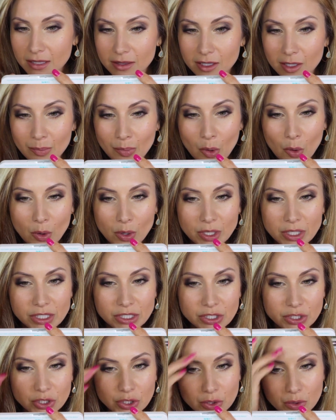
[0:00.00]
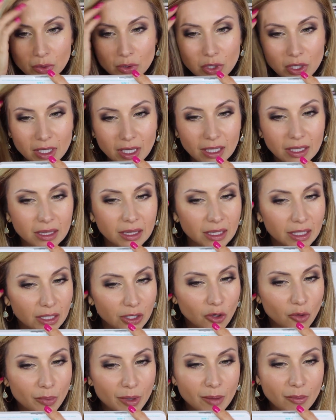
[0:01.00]
The pores do look a
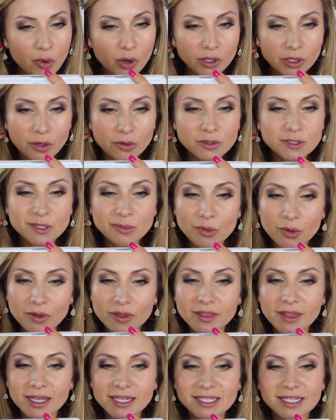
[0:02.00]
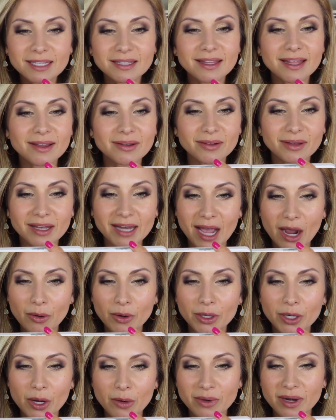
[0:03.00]
little bit more noticeable than they did an
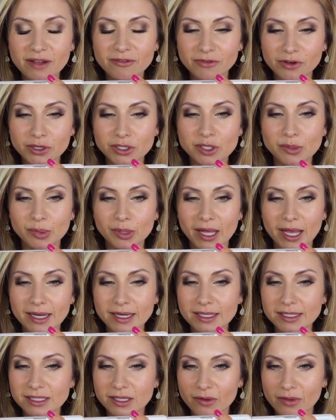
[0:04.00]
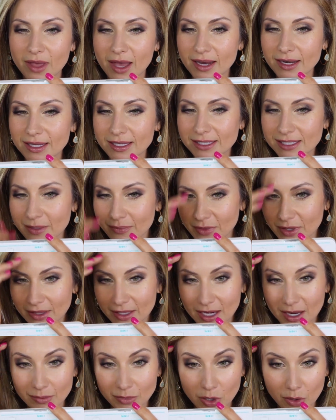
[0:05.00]
hour ago when I first applied it, so that is something
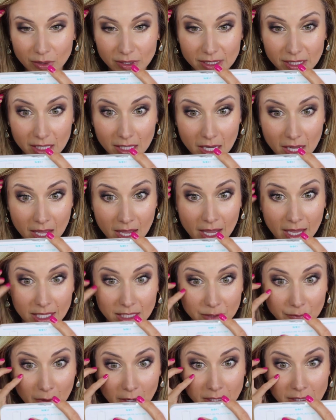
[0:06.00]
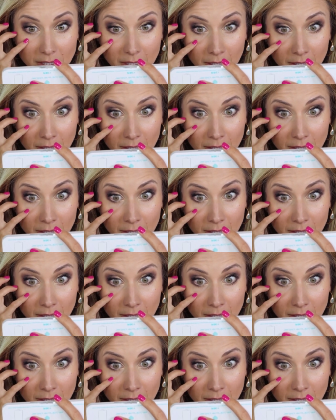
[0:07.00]
that I'm noticing. As far as the